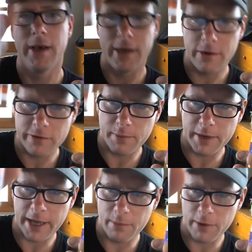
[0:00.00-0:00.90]
Here's the
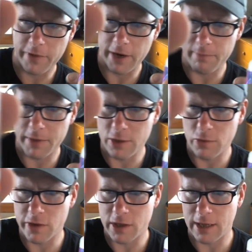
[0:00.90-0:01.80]
banana bread that I've been
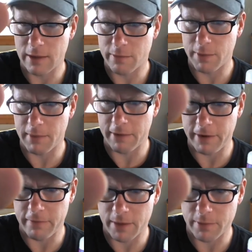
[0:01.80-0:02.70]
using. That's been my
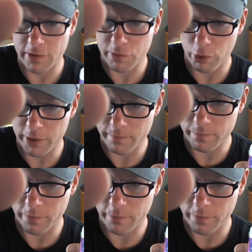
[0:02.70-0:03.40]
favorite up to this point.